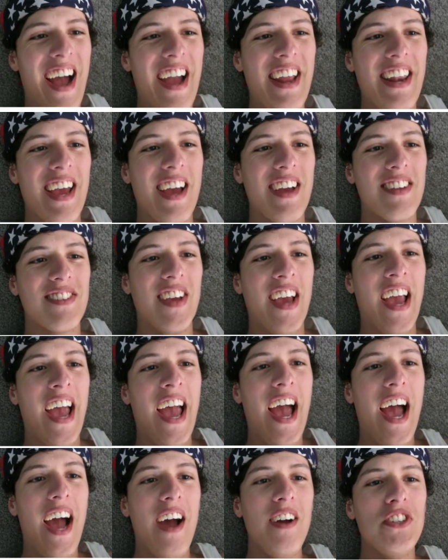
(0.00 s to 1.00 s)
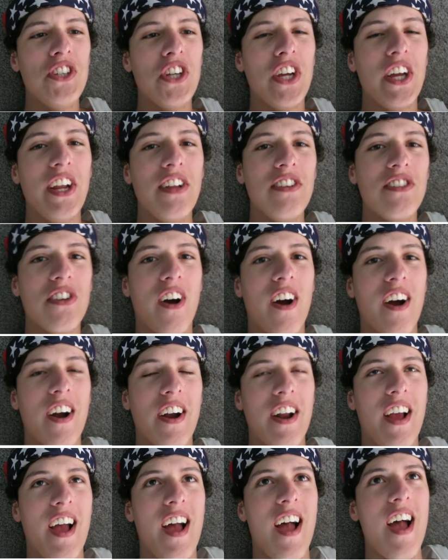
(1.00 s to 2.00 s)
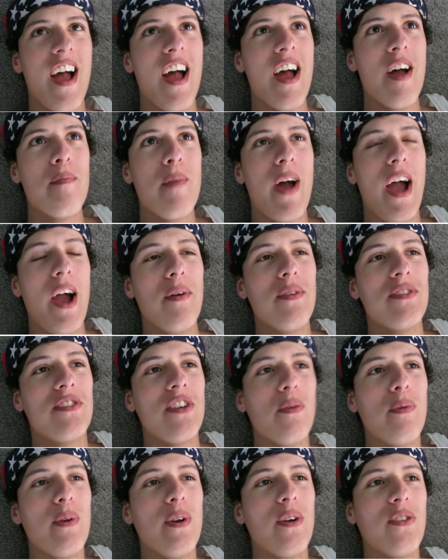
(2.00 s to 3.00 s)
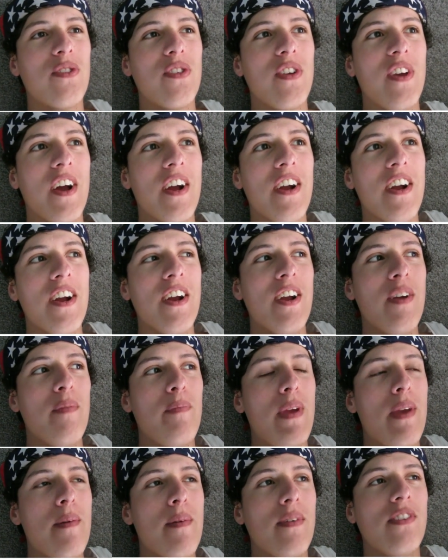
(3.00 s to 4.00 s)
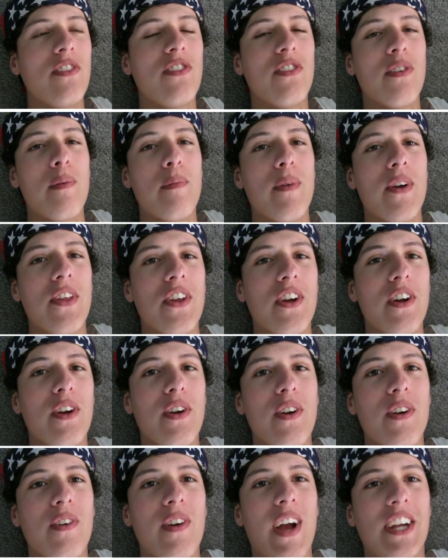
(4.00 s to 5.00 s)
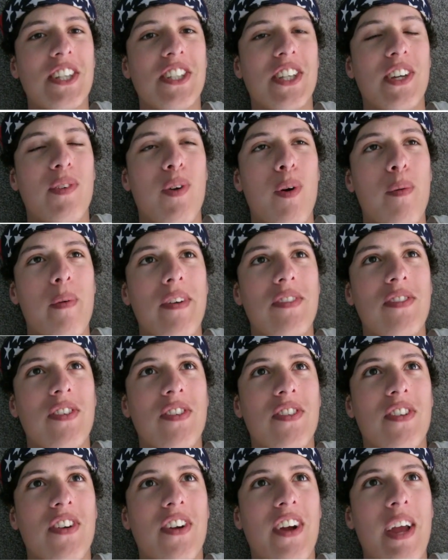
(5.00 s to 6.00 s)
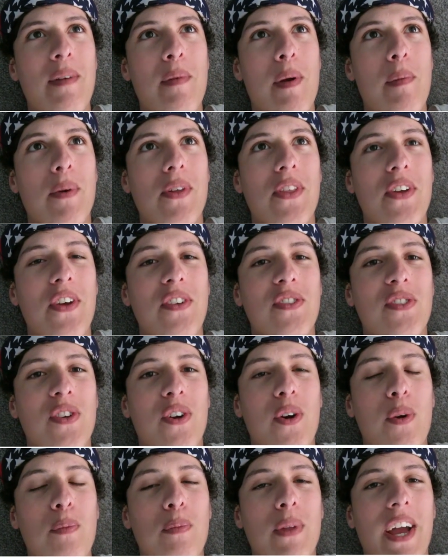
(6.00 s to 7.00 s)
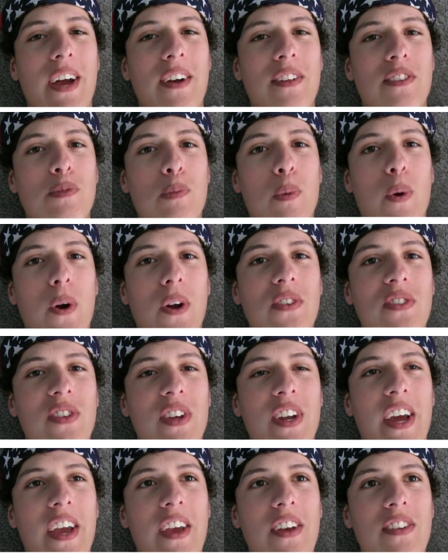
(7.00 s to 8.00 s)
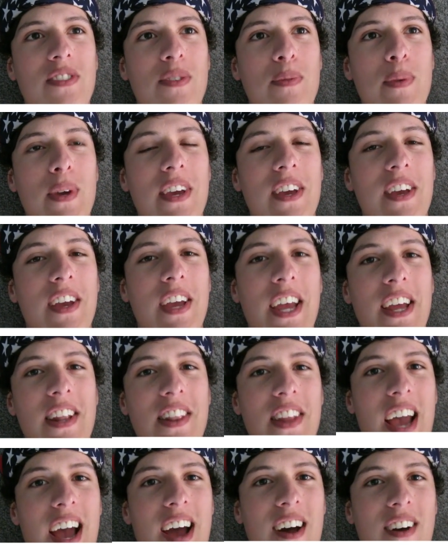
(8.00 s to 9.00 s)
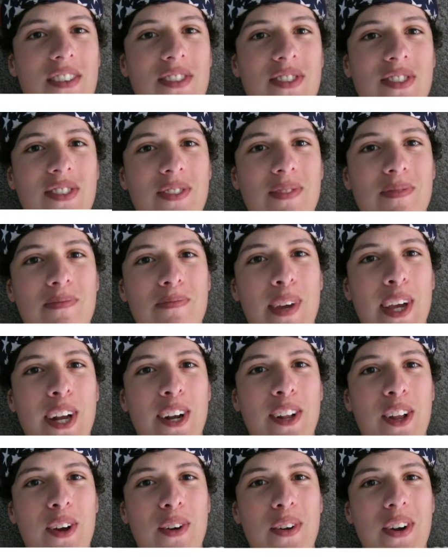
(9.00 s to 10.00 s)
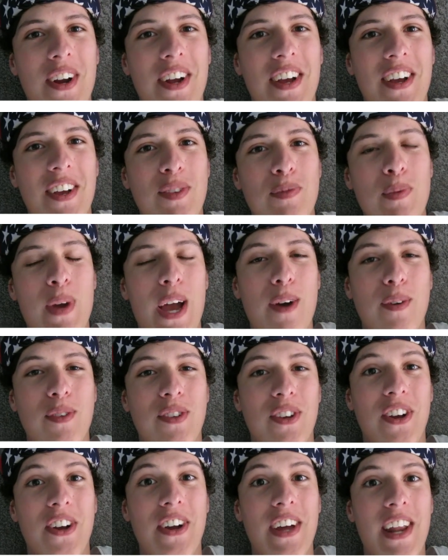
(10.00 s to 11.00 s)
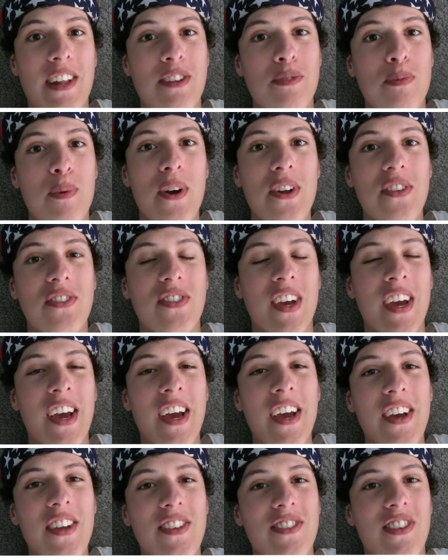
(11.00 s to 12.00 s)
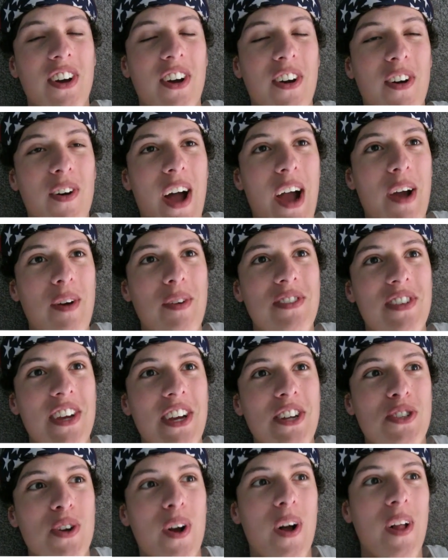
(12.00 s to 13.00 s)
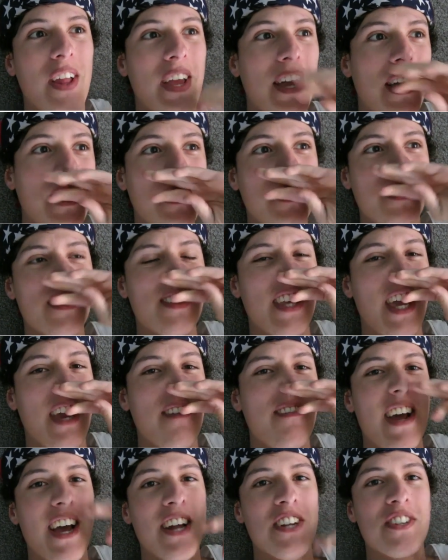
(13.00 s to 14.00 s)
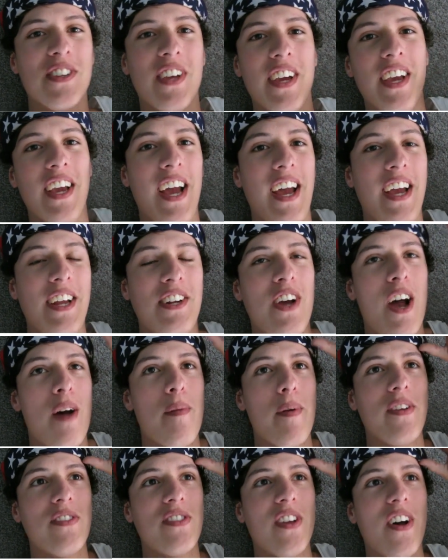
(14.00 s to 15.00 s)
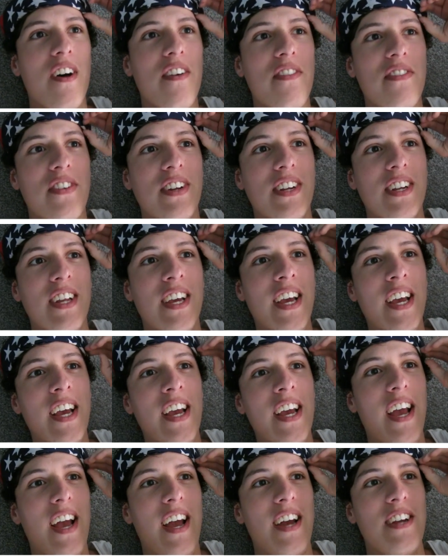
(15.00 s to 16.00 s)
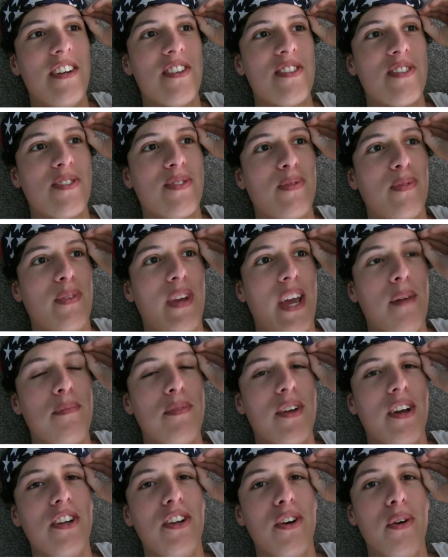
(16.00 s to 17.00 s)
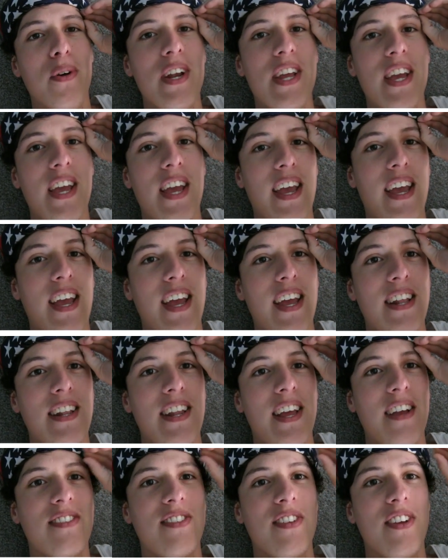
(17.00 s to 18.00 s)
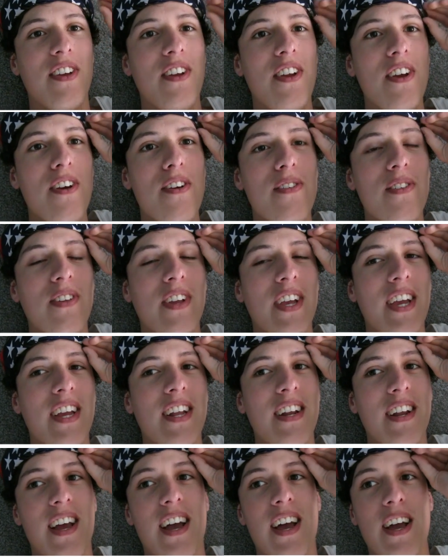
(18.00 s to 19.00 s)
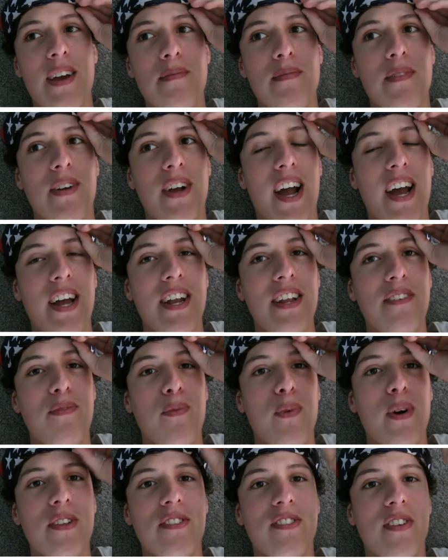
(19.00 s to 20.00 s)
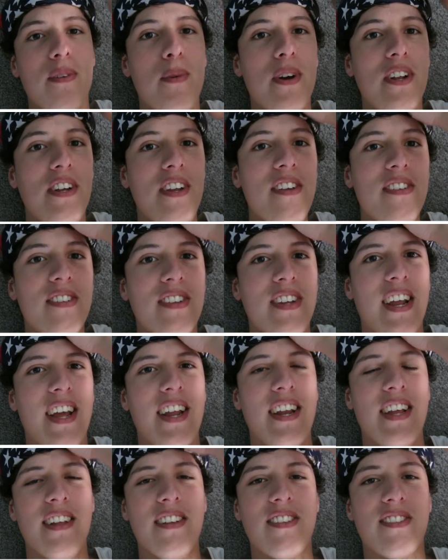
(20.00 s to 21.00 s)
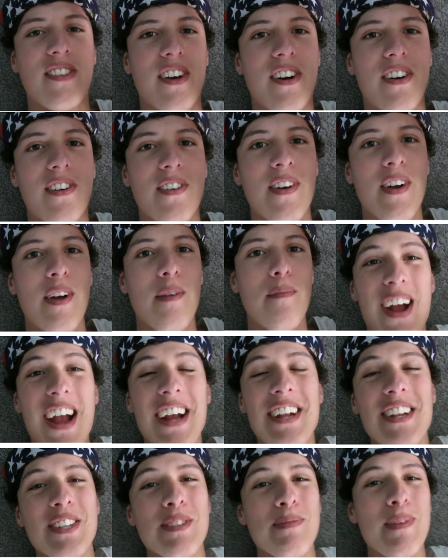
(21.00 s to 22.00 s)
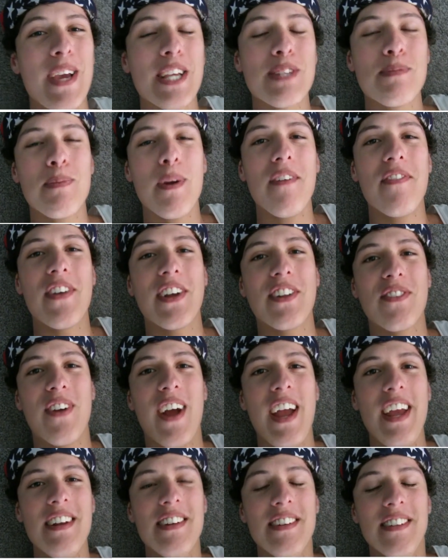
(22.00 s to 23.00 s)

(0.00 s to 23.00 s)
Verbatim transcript: Heidi ass! how'd you get into art? Um, I would say when I was younger, me and my sister and brother, actually, well, my sister and my brother used to go play out in sports, and I used to be in the house being a loner because I wasn't good at sports. So I would say drawing just came naturally. I taught myself and I just kept on doing it, and next thing you know, look at I'm kind of what somewhat decent at it. So practice makes perfect, right?